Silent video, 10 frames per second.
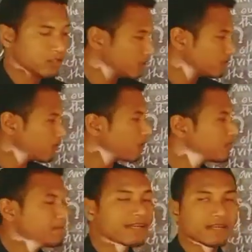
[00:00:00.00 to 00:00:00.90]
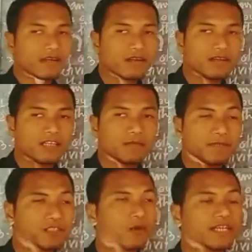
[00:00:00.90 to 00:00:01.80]
It would not be better if it
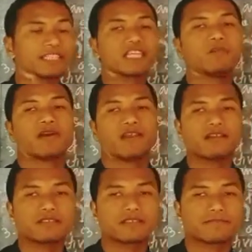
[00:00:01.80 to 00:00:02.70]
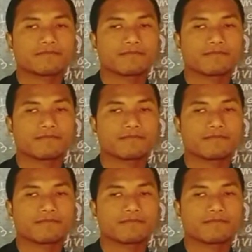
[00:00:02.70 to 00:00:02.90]
is located somewhere else?